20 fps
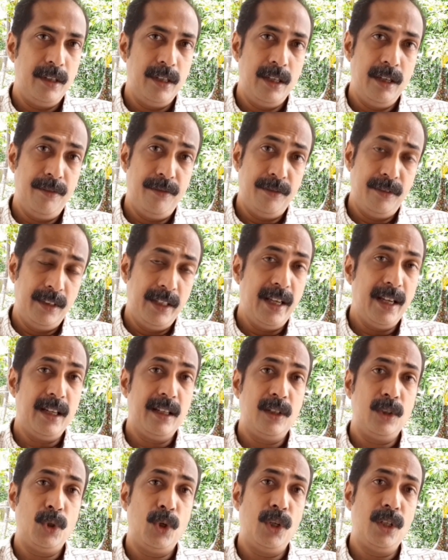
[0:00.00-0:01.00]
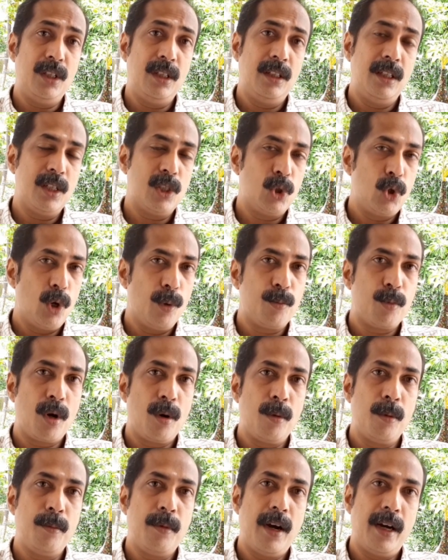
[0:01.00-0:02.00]
If they quit, there is no
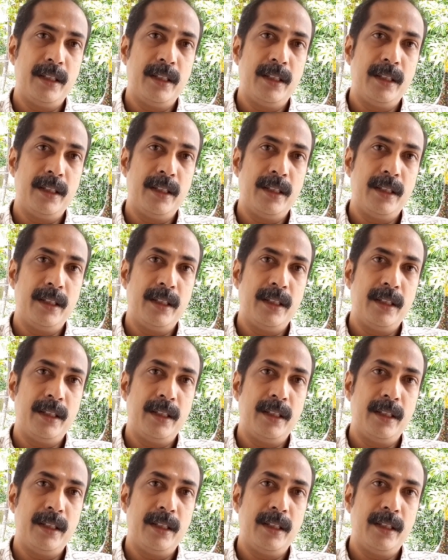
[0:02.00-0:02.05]
problem.